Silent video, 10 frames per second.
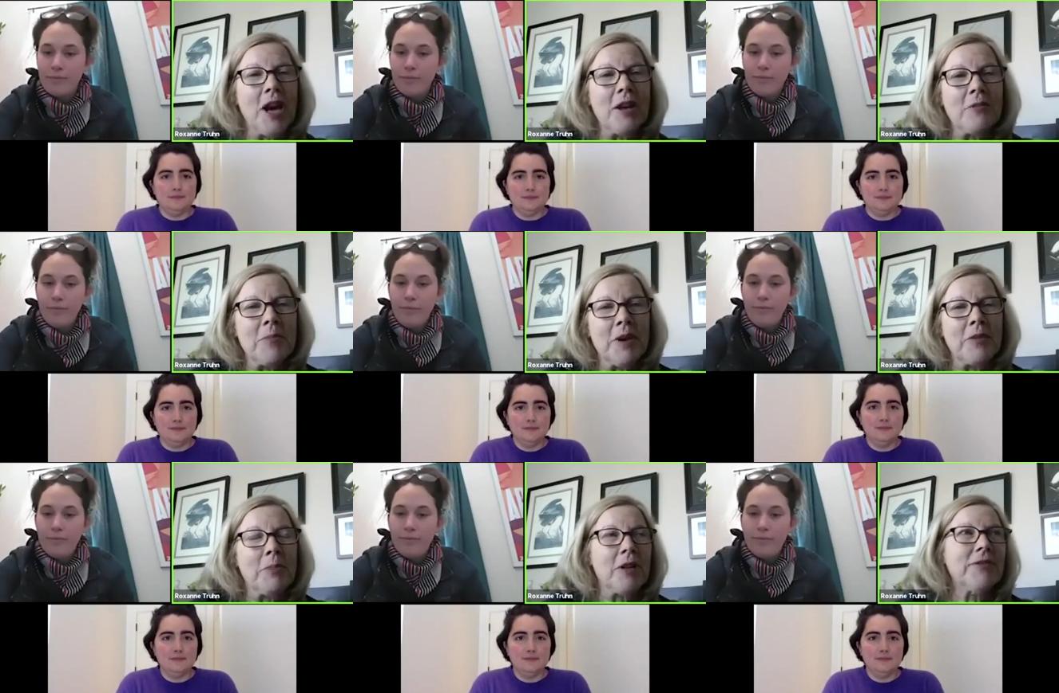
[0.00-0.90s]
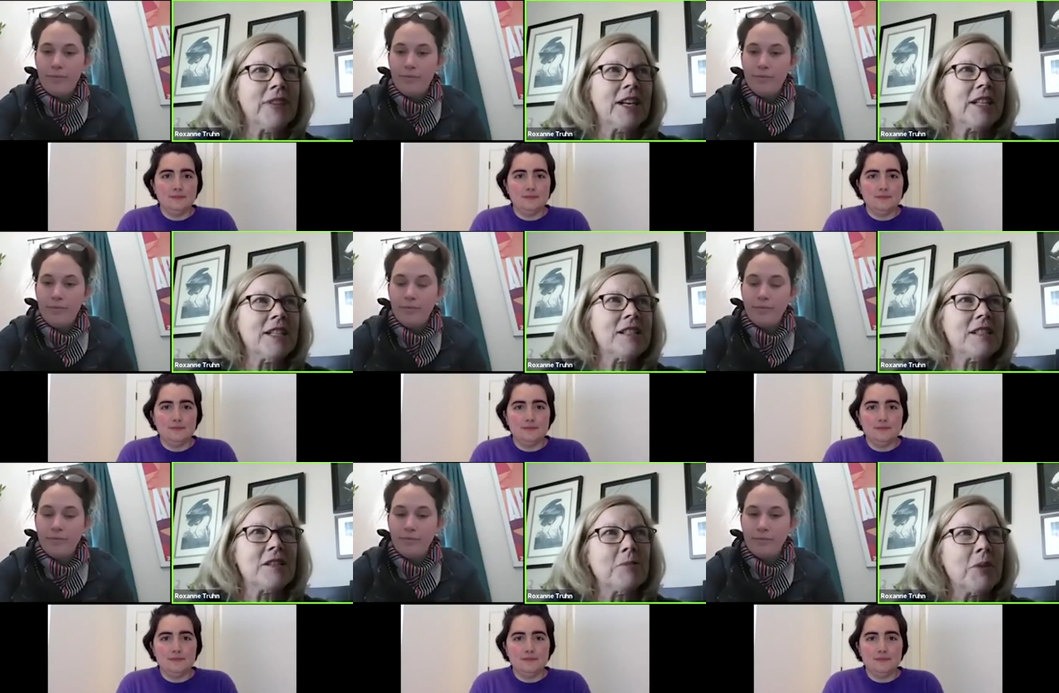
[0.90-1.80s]
Speaker 1: uh, about the
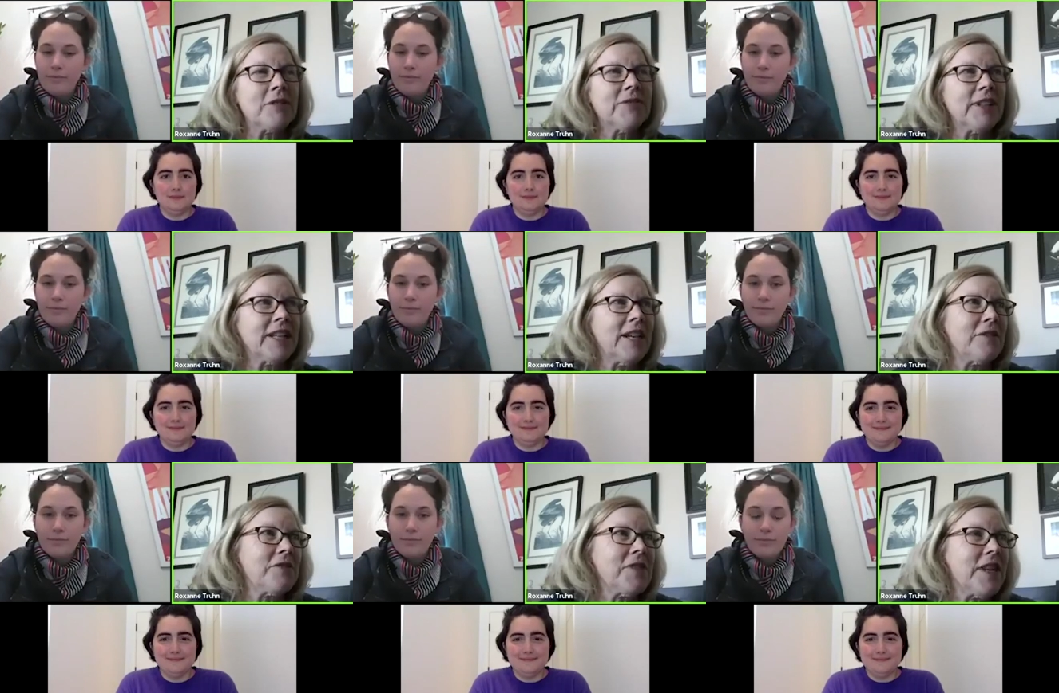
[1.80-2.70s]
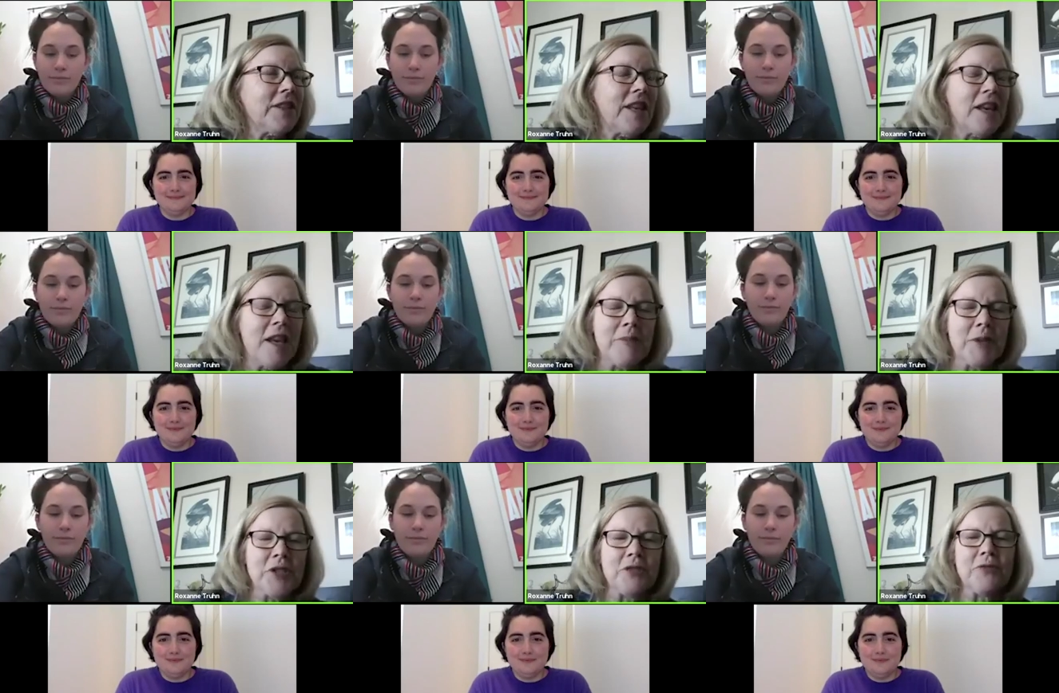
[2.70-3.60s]
butterflies in the butterfly house at the
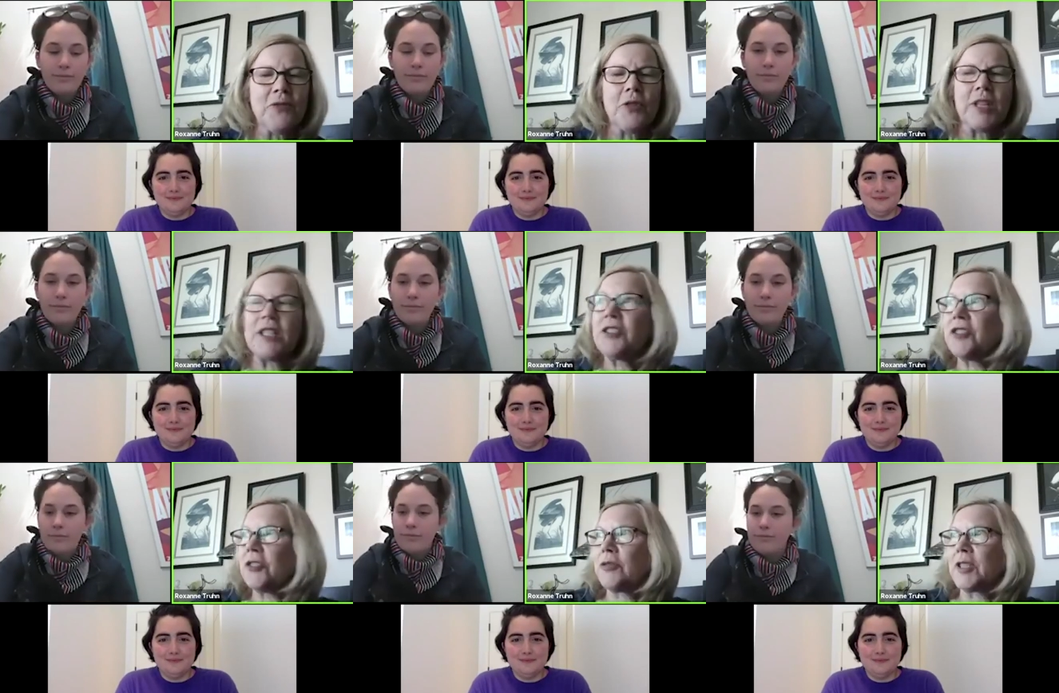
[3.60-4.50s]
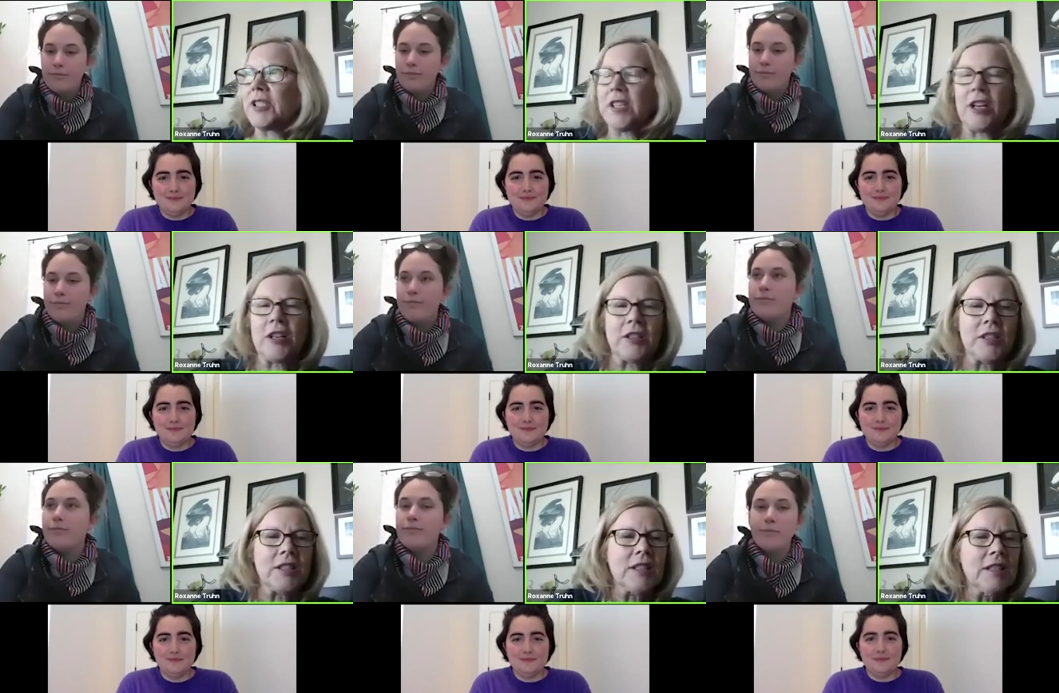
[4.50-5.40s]
MSU 4-H Children's
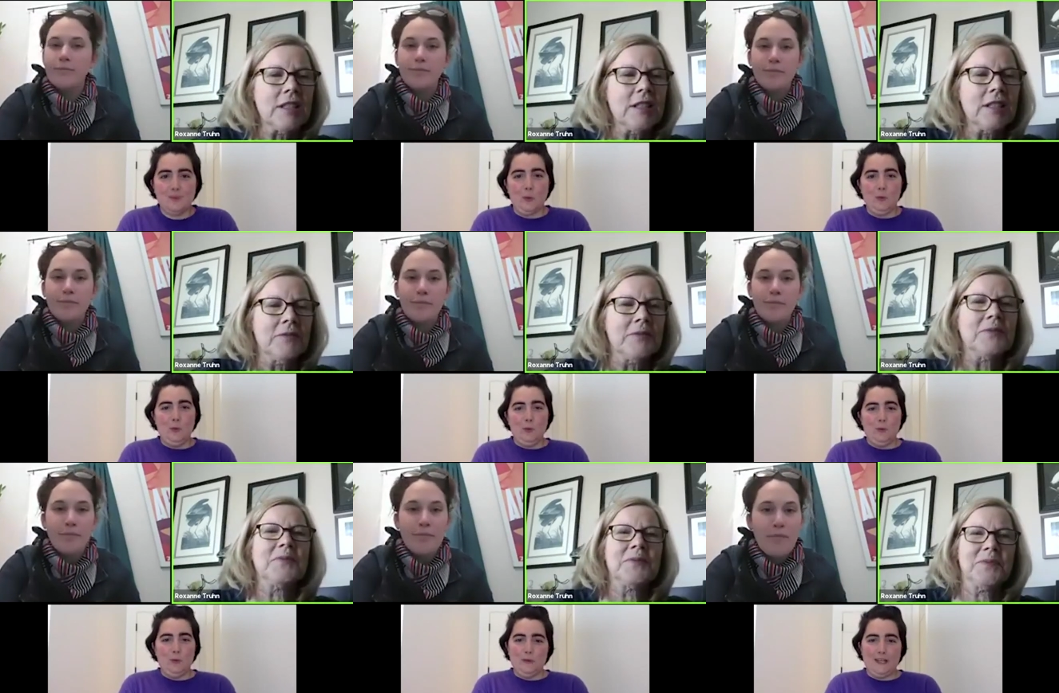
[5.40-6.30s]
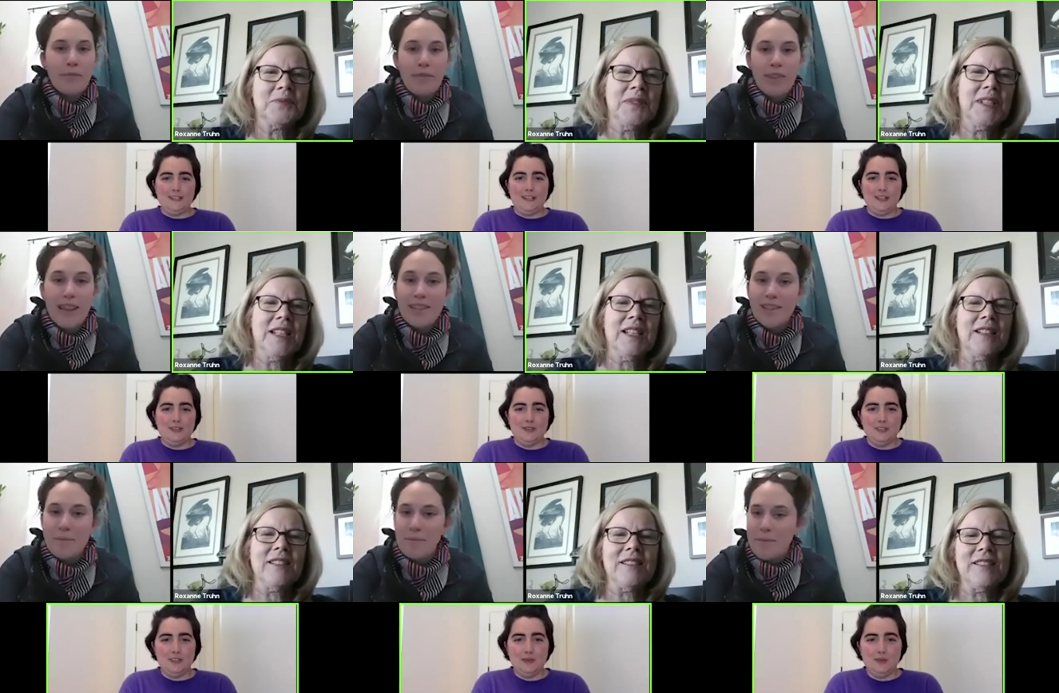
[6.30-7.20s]
Garden.
Speaker 2: Ooh, that sounds
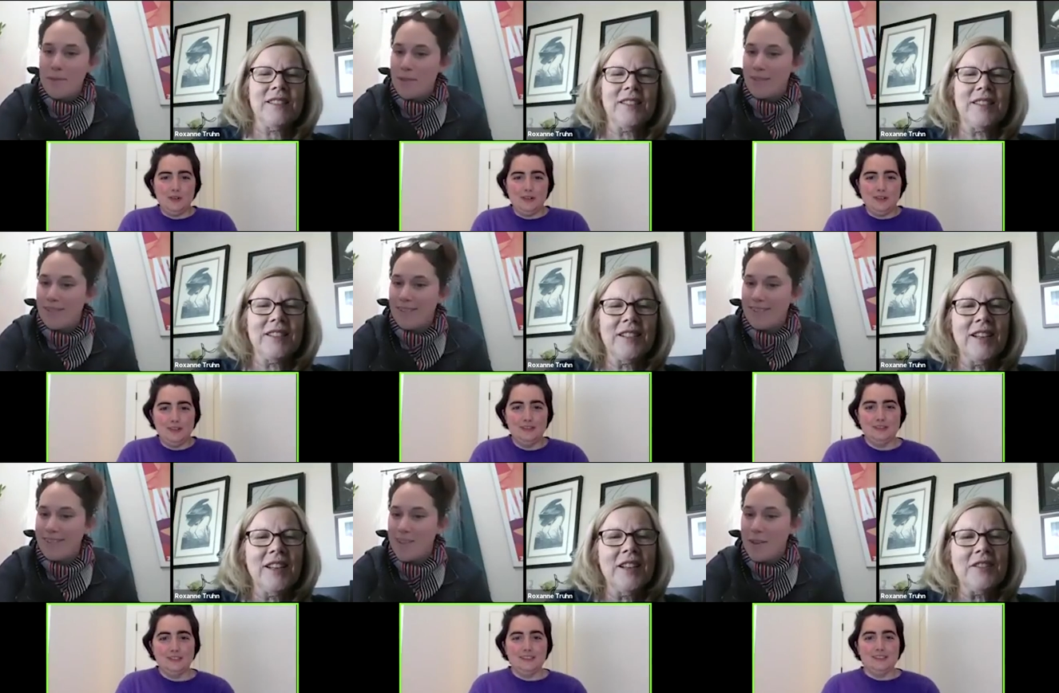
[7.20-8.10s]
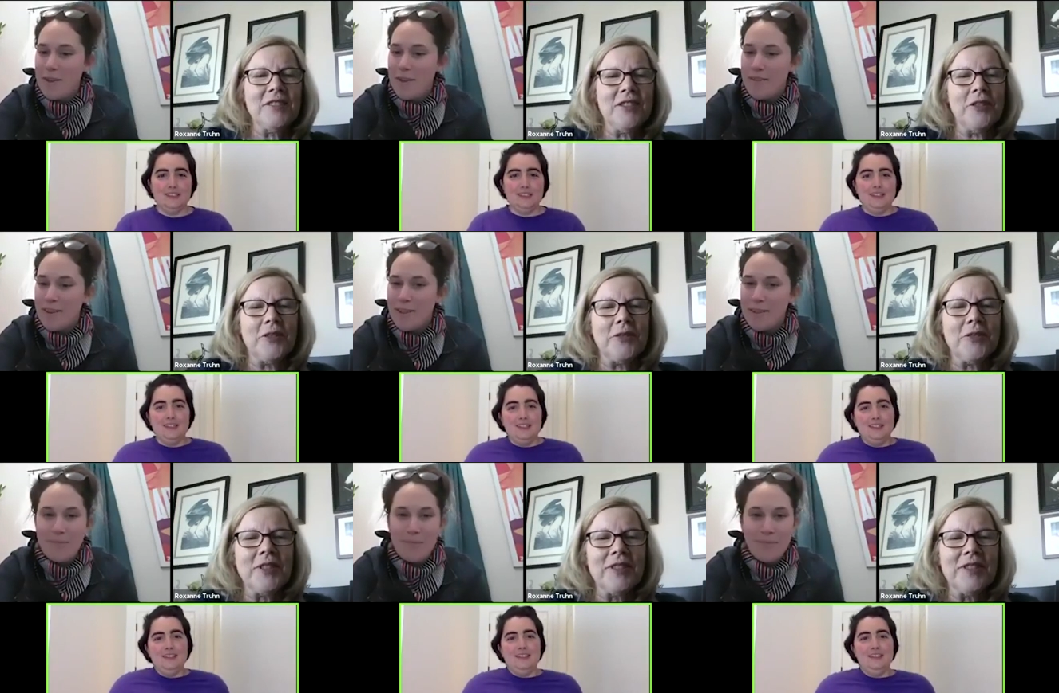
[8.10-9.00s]
really cool.
Speaker 1: Should be so
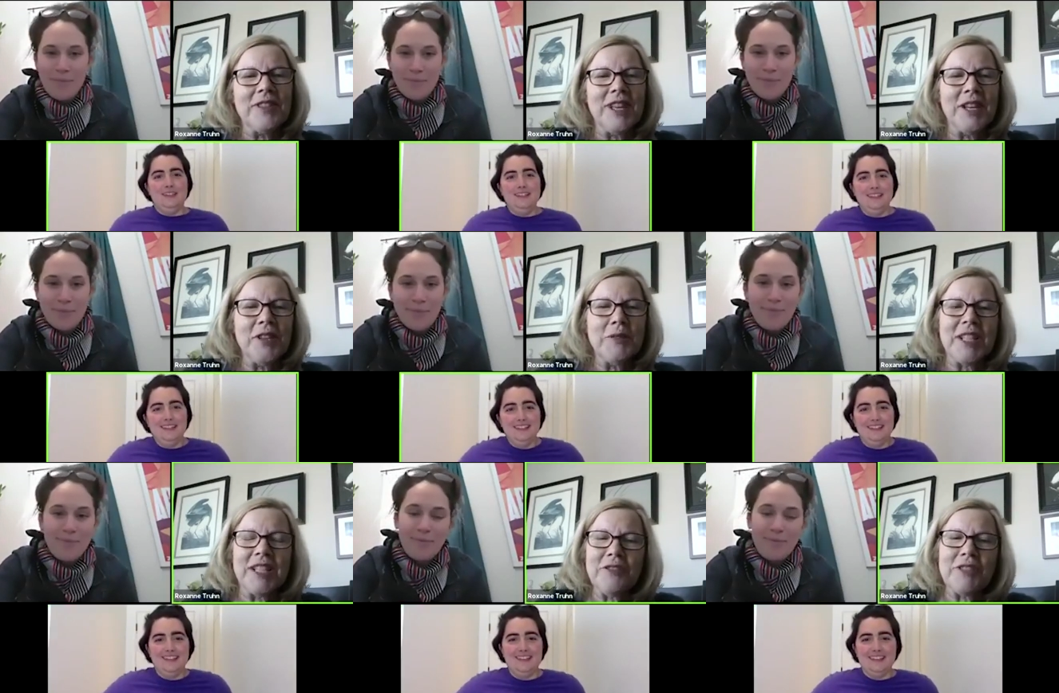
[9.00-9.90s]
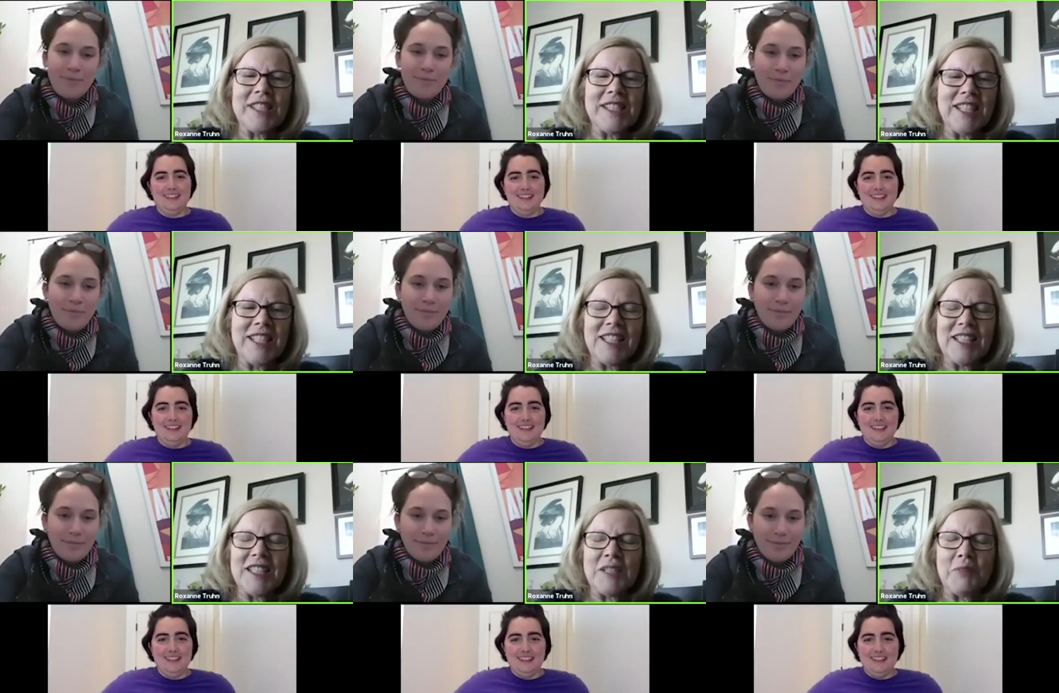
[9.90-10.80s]
fun. Thank you again,
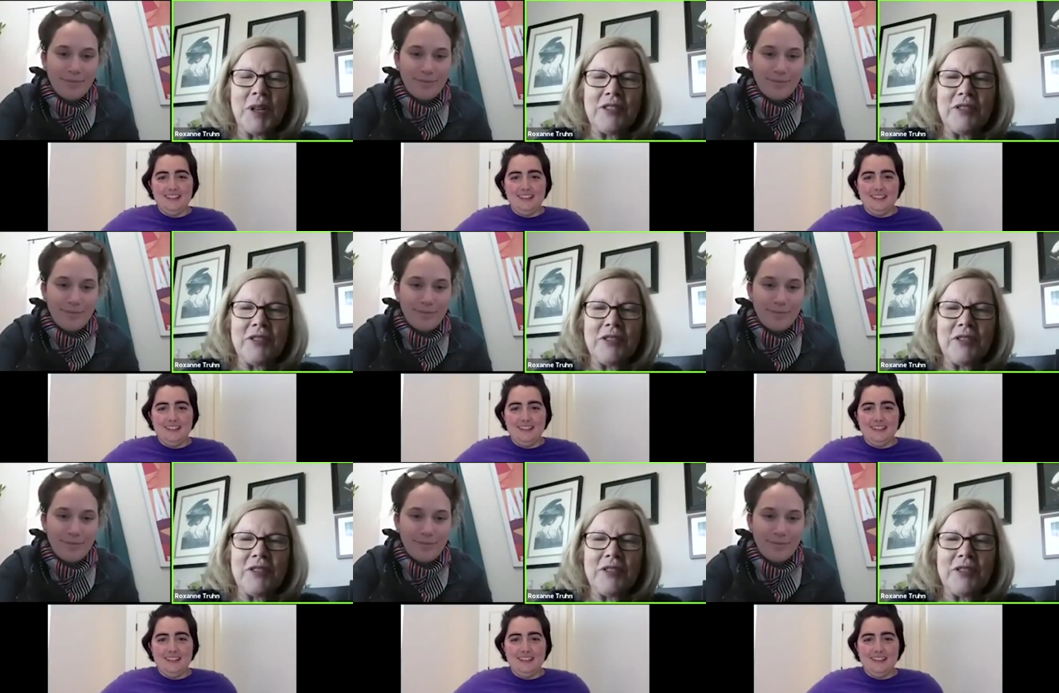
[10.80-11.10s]
Cristina. It's been